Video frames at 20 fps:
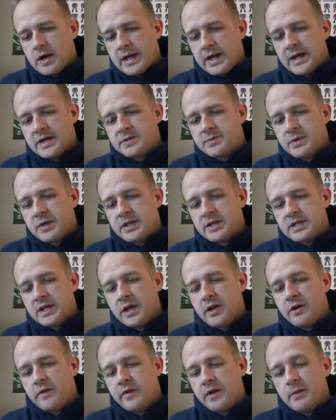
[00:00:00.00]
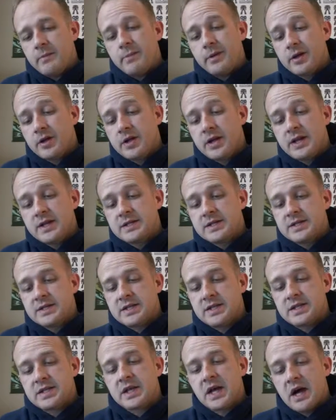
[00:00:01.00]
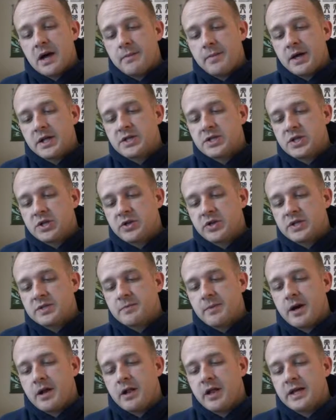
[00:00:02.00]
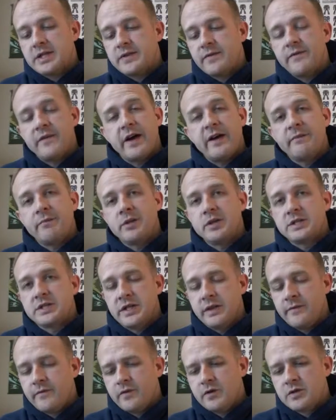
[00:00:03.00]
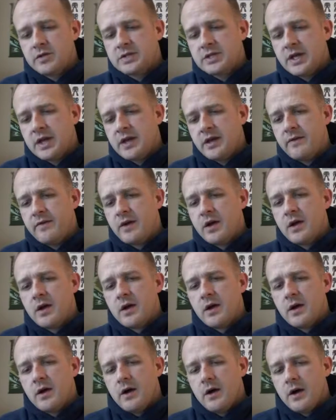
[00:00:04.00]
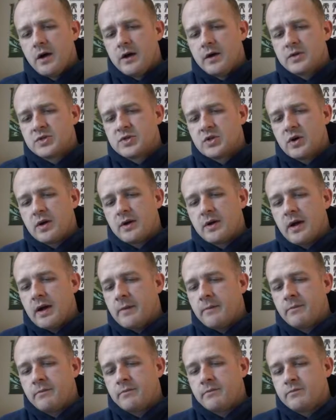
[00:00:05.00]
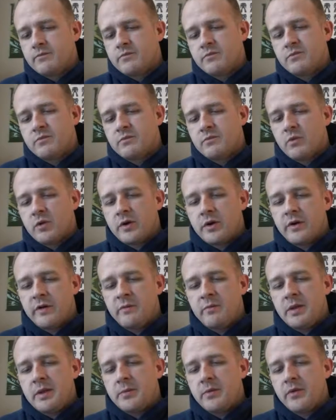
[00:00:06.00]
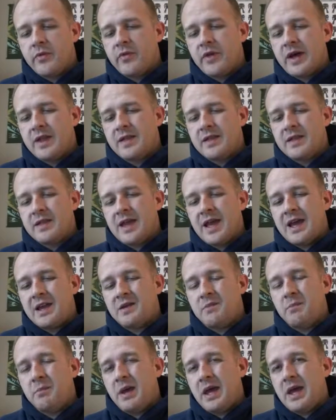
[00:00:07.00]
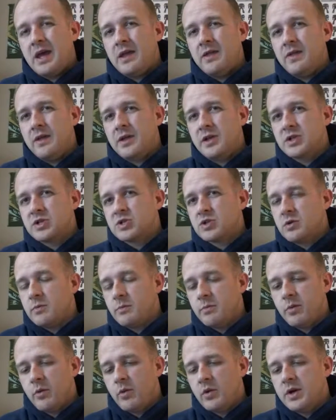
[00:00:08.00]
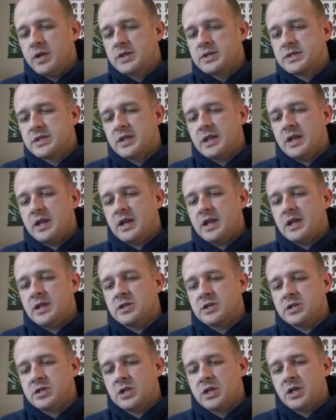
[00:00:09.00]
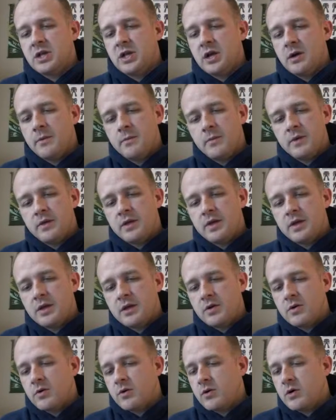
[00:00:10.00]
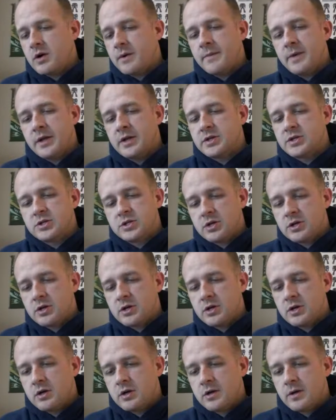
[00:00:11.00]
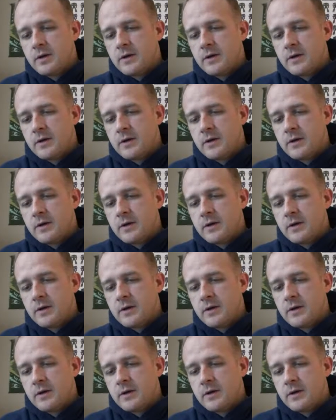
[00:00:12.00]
I guess because here in the abilities it says combat shield, this model has a 5+ invul save. I'm wondering if people thought that they had to pay the additional points, that he didn't just come with it, or I'm not sure.